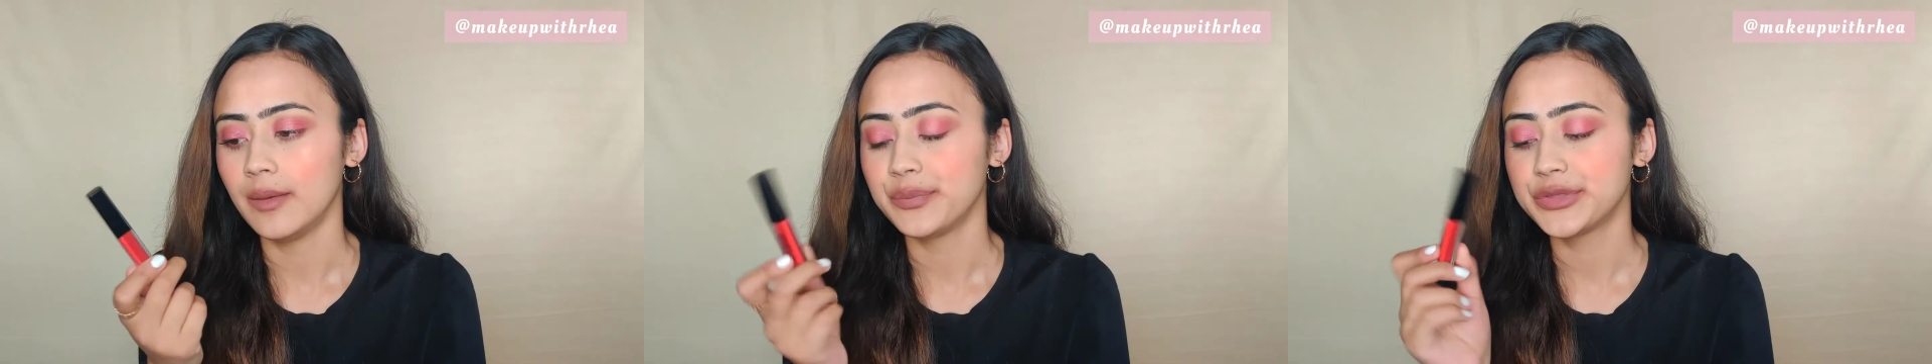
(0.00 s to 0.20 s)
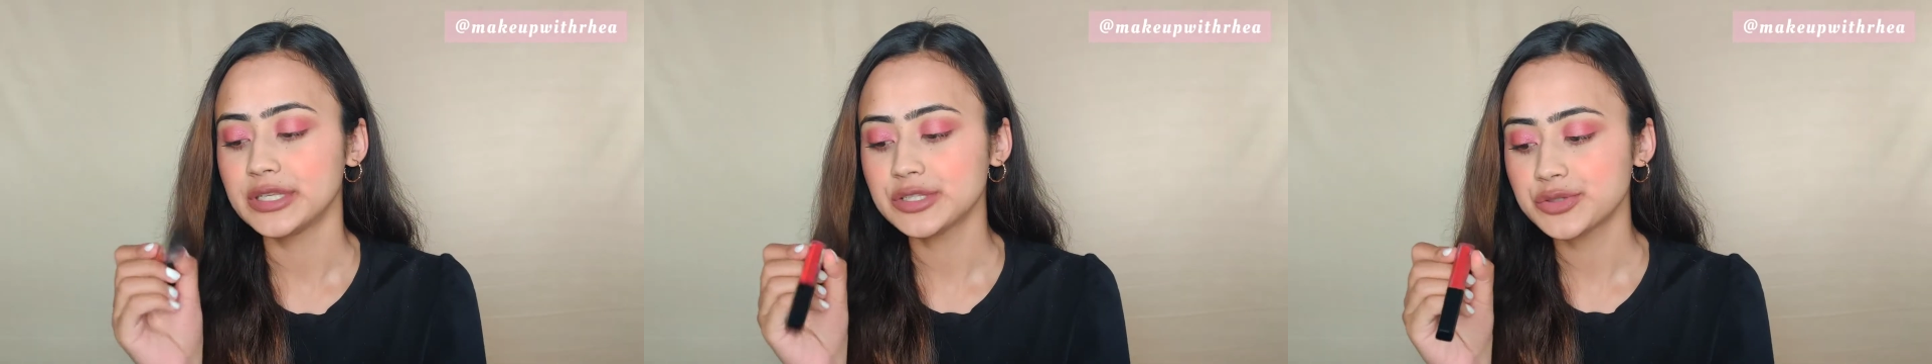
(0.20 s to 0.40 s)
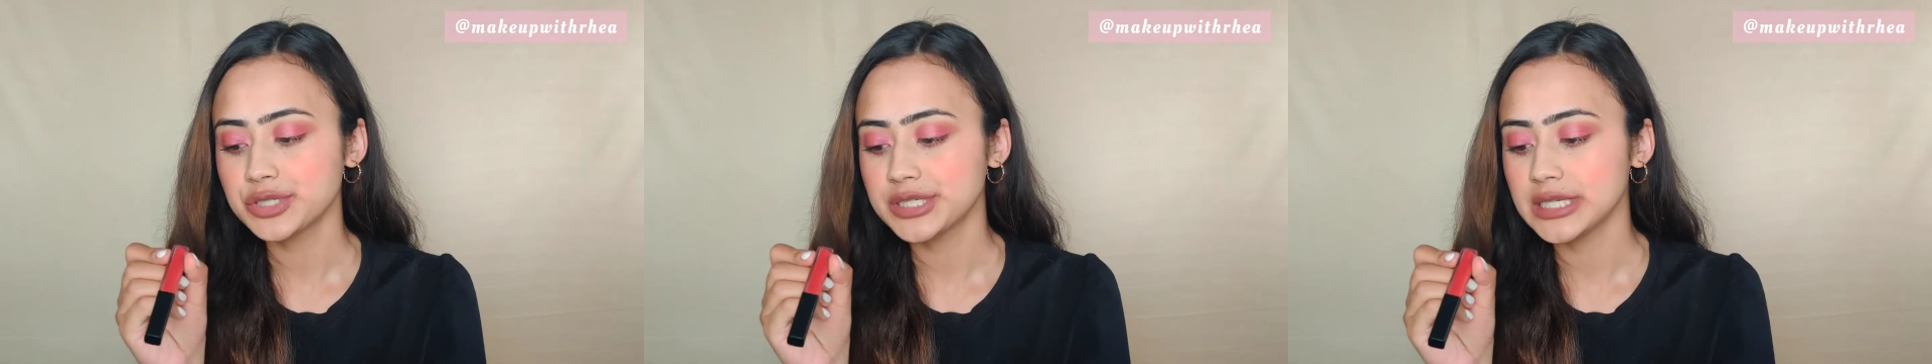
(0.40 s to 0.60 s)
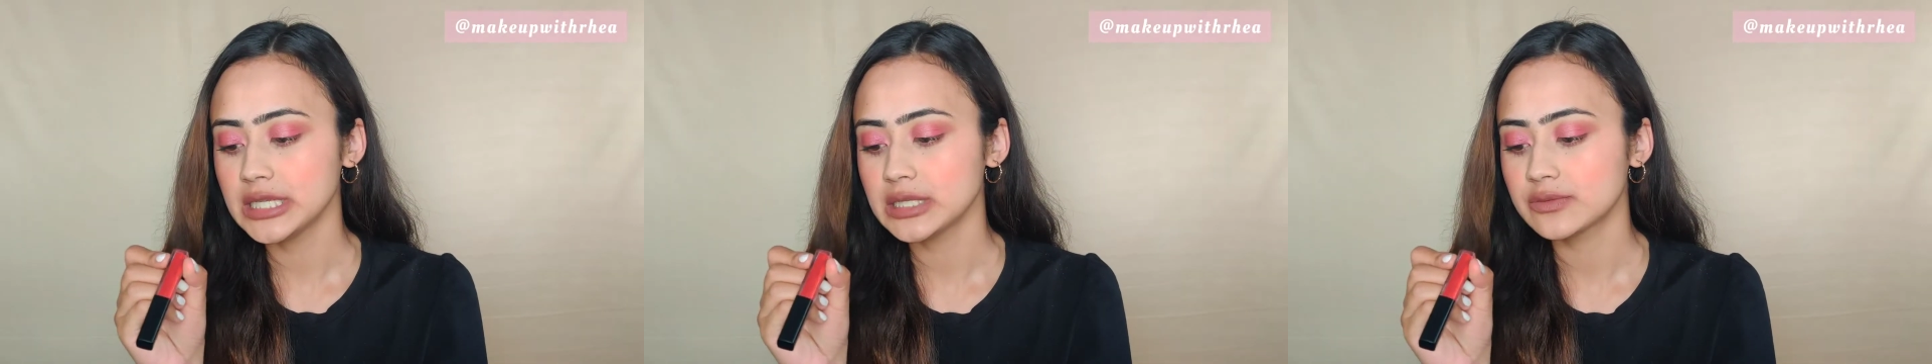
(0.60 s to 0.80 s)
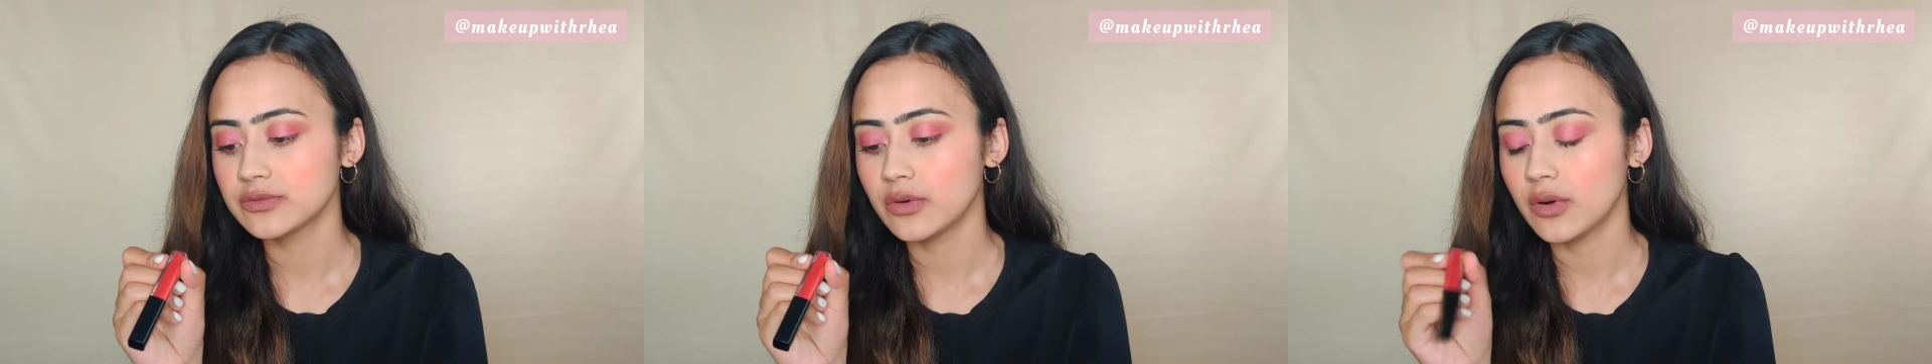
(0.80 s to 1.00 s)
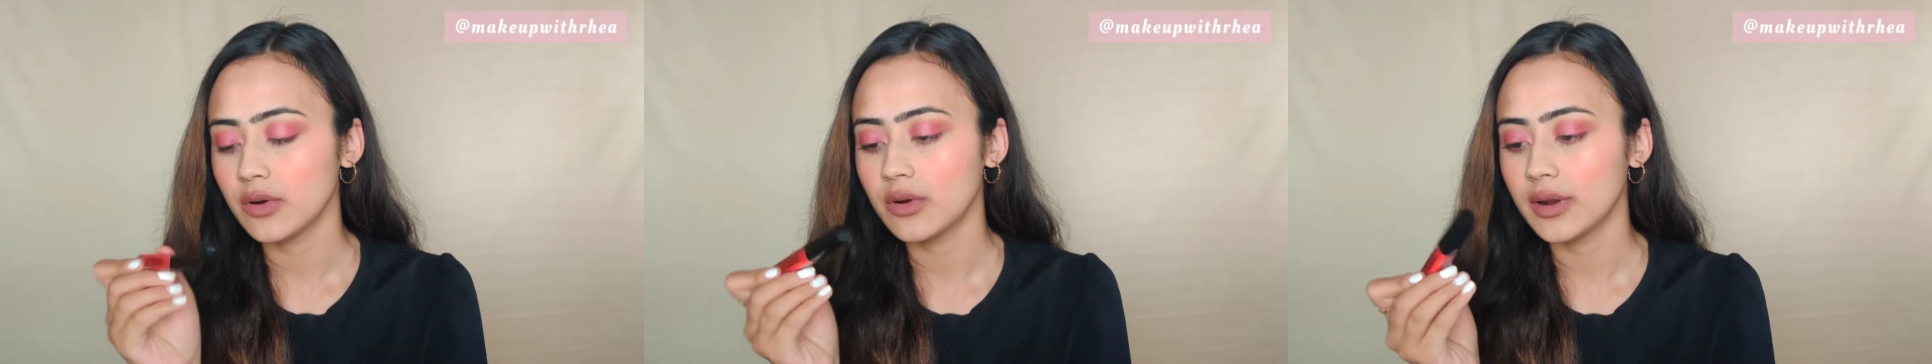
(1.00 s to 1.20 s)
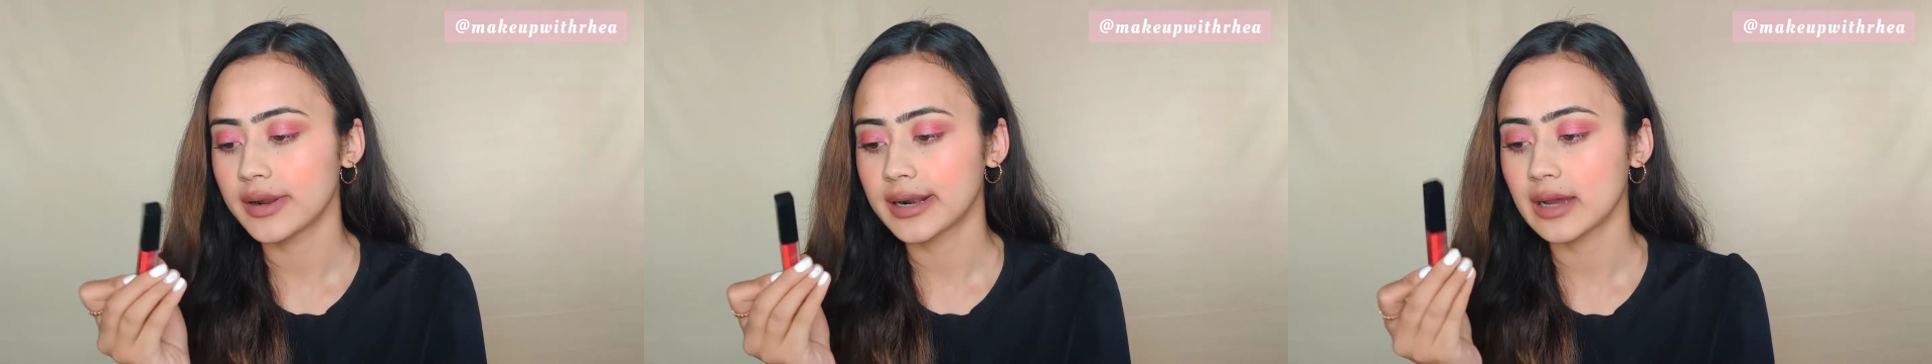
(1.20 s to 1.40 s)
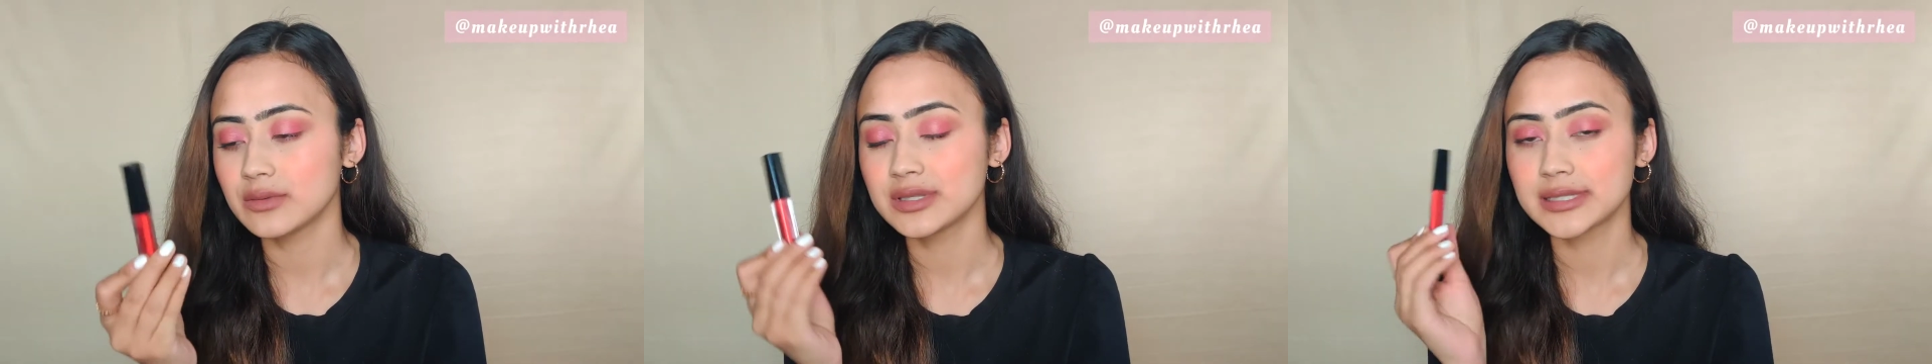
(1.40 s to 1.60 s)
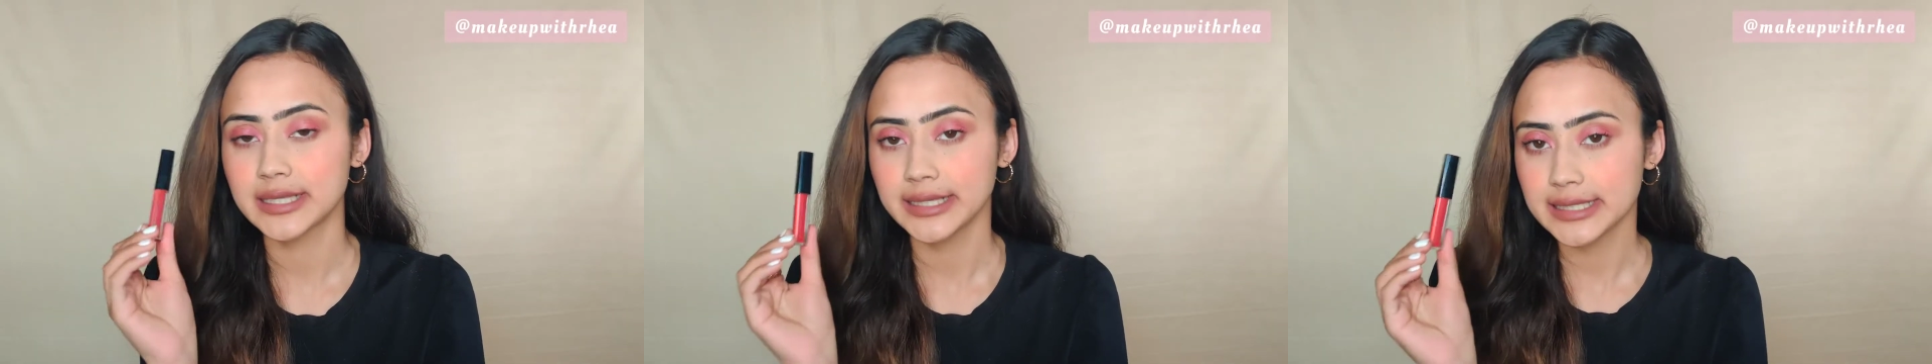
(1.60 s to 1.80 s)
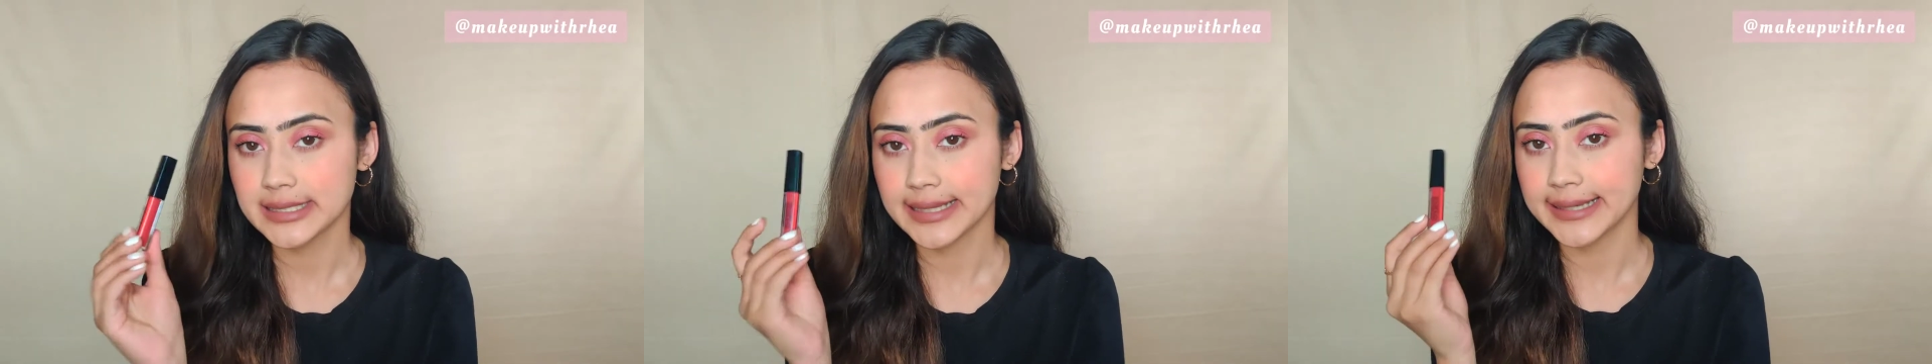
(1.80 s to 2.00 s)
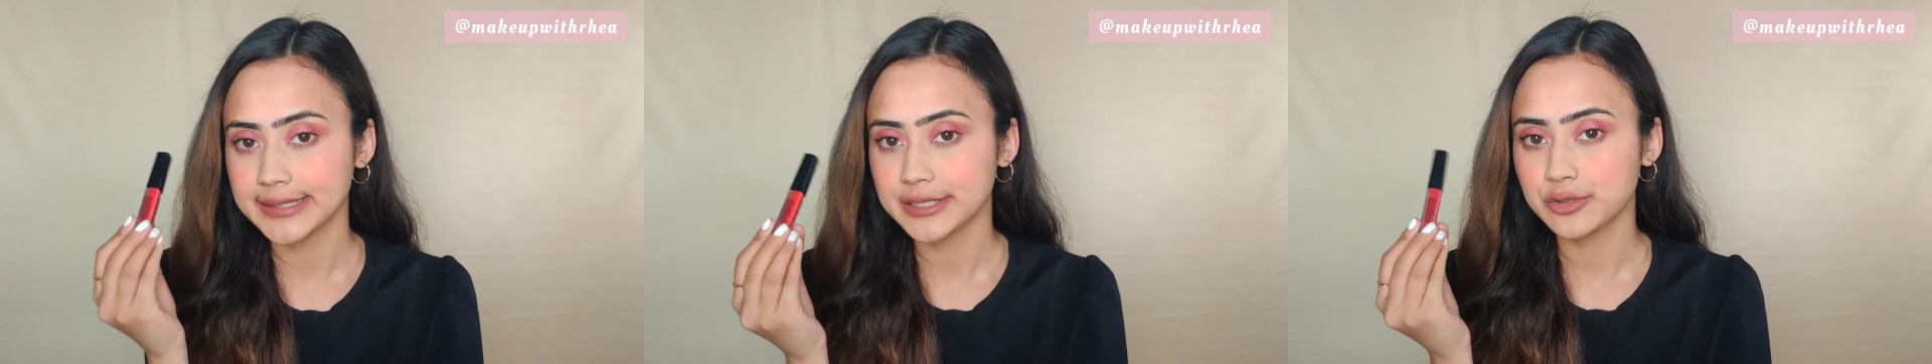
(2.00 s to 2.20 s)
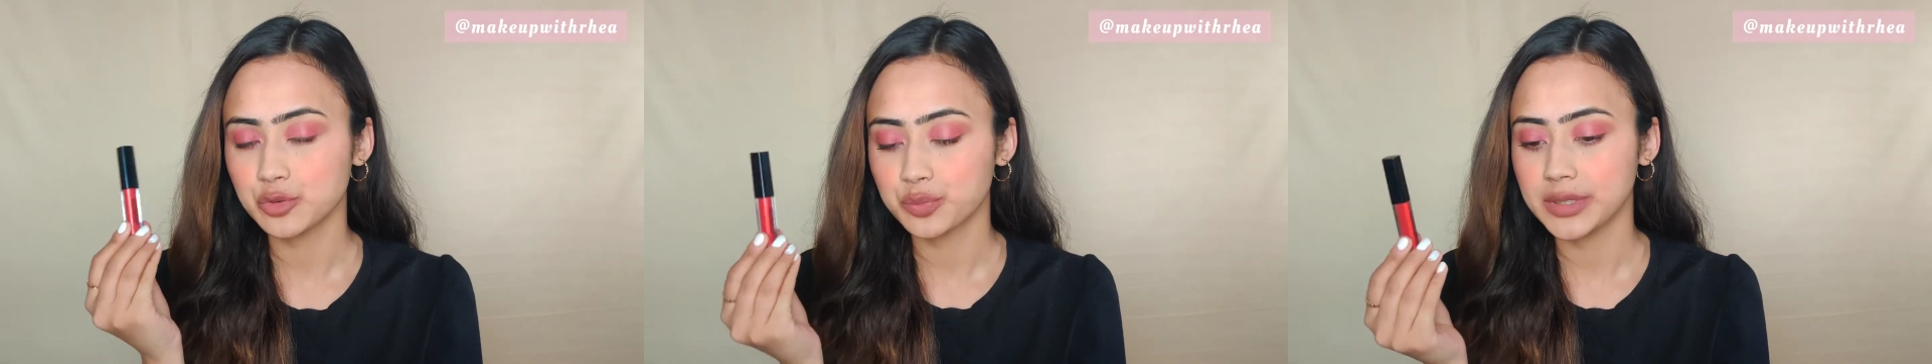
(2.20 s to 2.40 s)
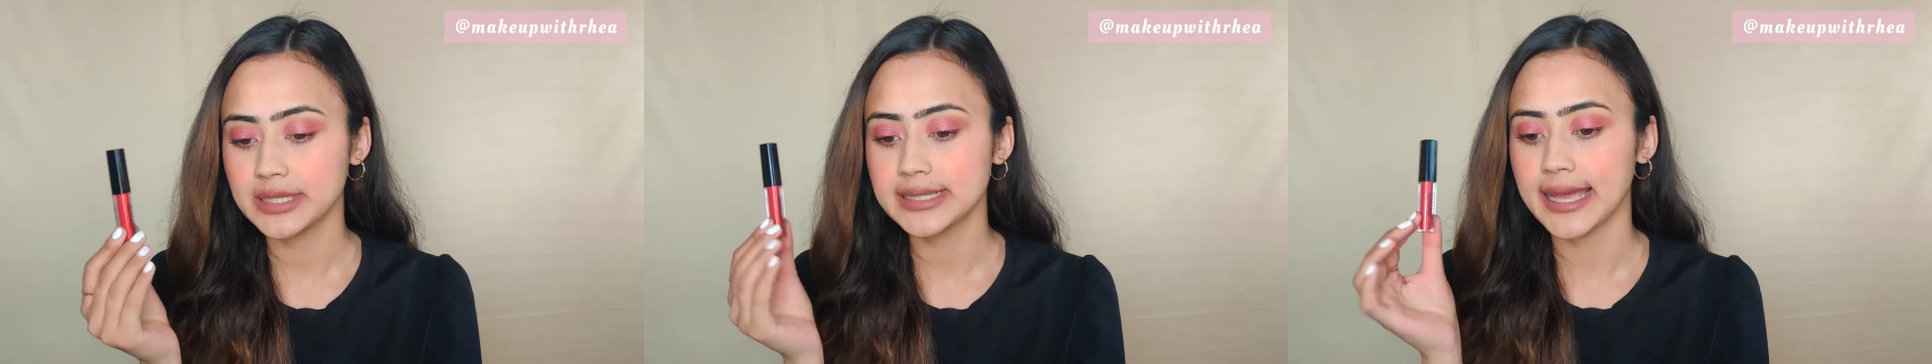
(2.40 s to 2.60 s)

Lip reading: This retails for around 690 rupees.